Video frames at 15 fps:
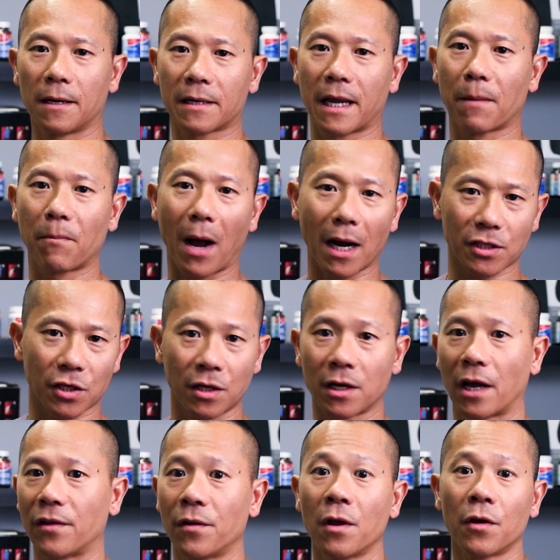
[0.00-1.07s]
kickboxing
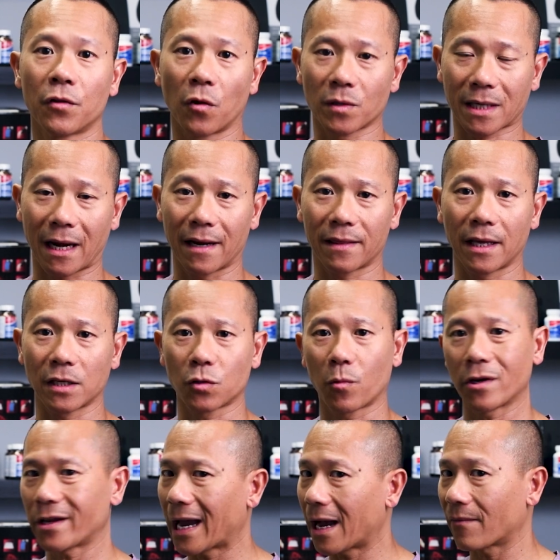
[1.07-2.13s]
and those kind of things
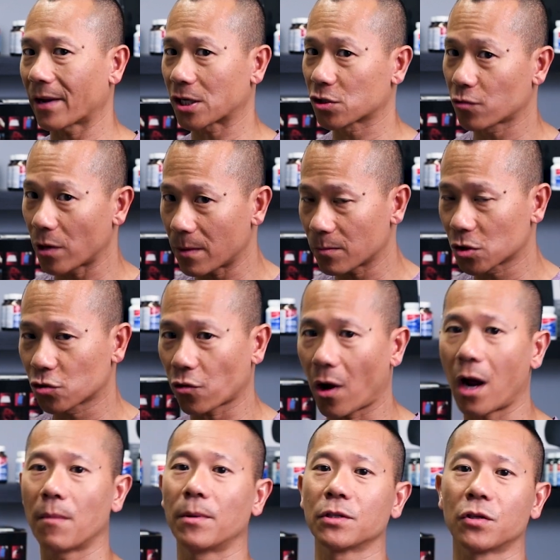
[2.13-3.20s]
where you have extreme
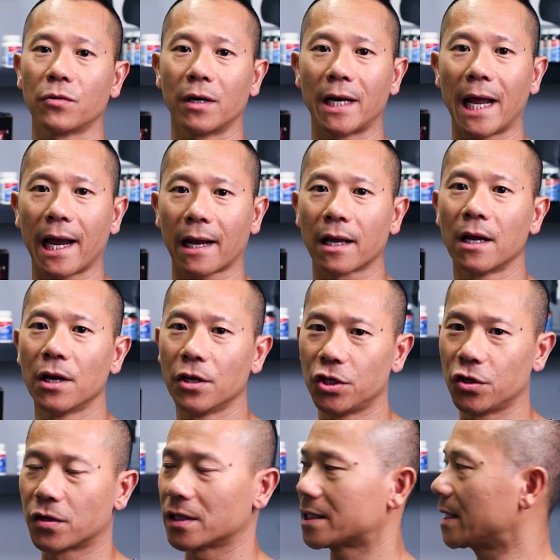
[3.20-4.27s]
trauma to the neck,
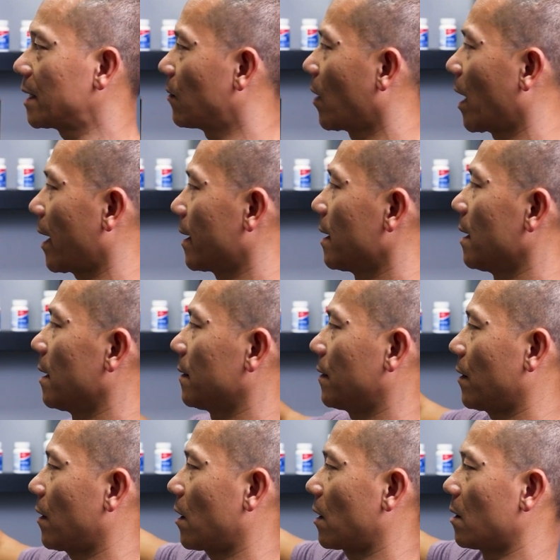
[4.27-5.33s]
you can see why
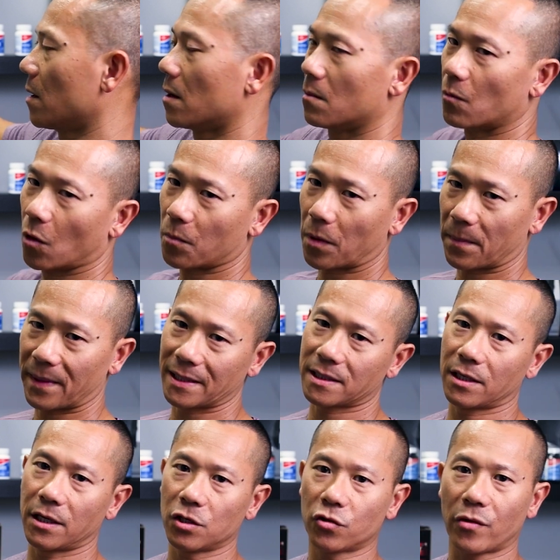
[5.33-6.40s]
there are more
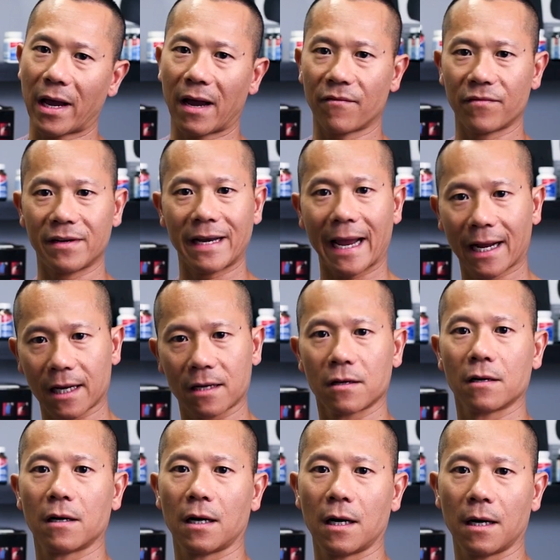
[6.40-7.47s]
propensity to have neck
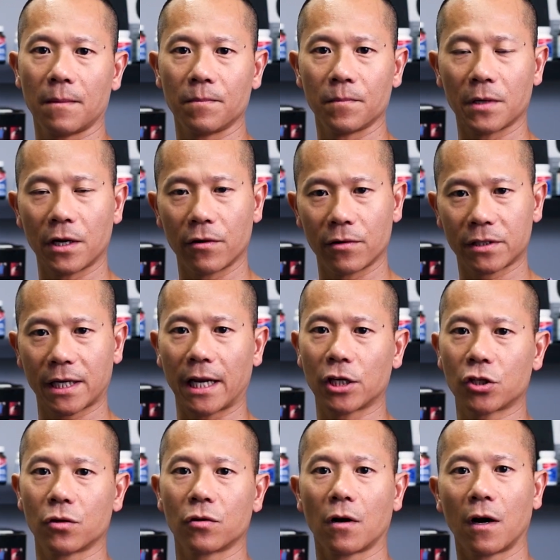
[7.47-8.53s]

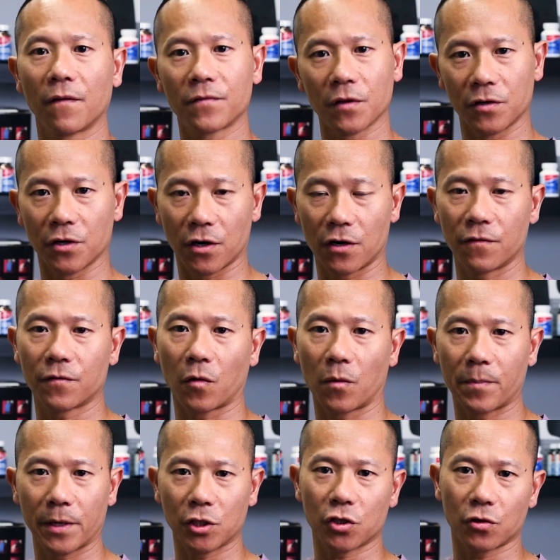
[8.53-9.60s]
irritation of the nerve or
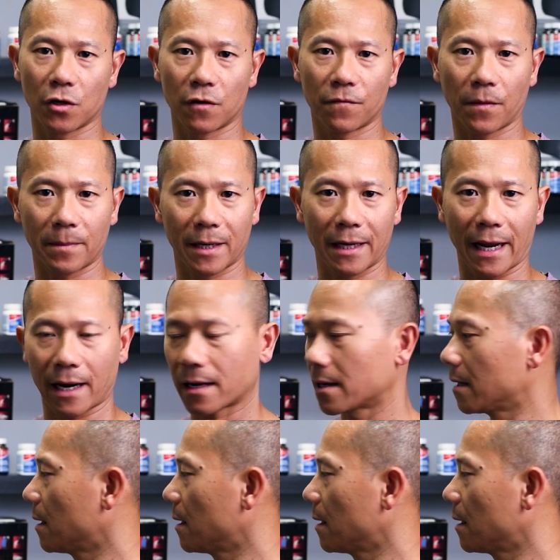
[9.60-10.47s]
pinched nerve from the neck.